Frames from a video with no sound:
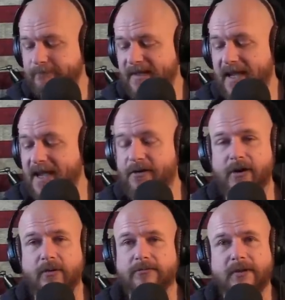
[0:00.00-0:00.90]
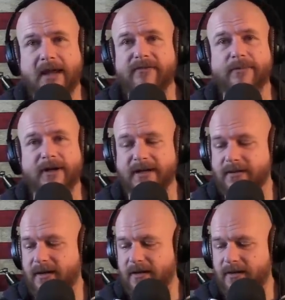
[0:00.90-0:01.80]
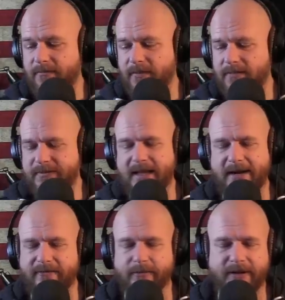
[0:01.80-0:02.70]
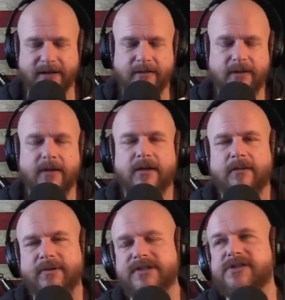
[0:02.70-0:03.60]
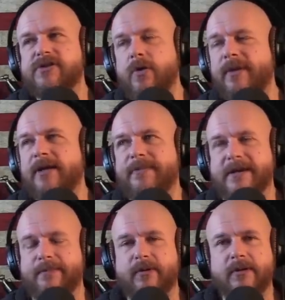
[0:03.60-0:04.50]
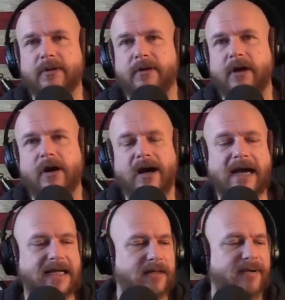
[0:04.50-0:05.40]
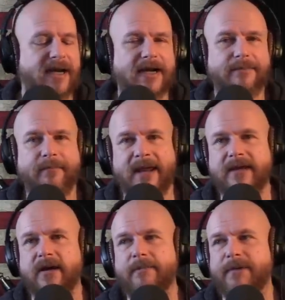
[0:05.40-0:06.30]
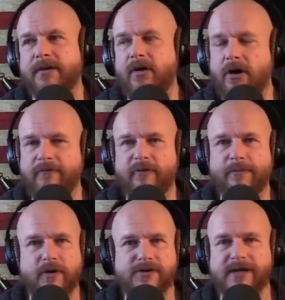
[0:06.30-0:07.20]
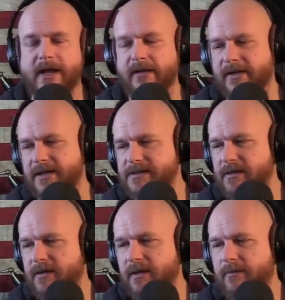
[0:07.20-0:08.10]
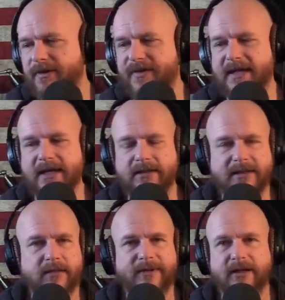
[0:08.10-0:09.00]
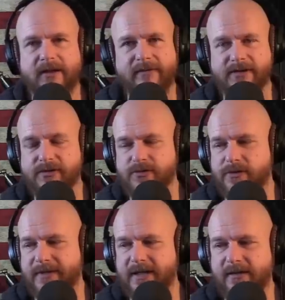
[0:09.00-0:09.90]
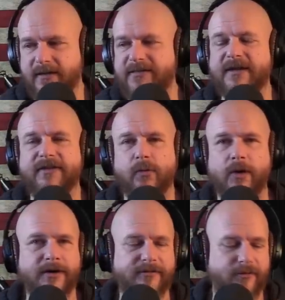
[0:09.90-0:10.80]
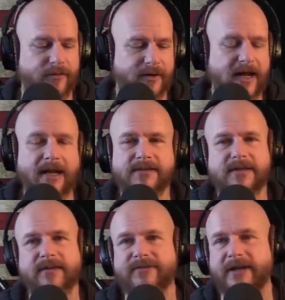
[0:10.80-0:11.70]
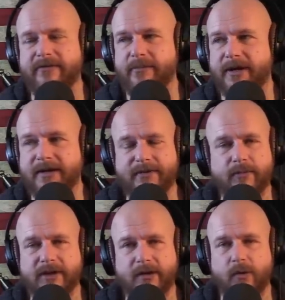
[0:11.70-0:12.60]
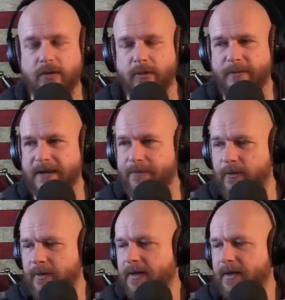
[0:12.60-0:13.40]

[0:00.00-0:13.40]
I don't know, everybody, uh, not everybody, but so many people are hiding behind makeup and awful personalities but they get a little bit of love on social media. They think they're wonderful. They're God's gift to everybody, and they're really horrible people.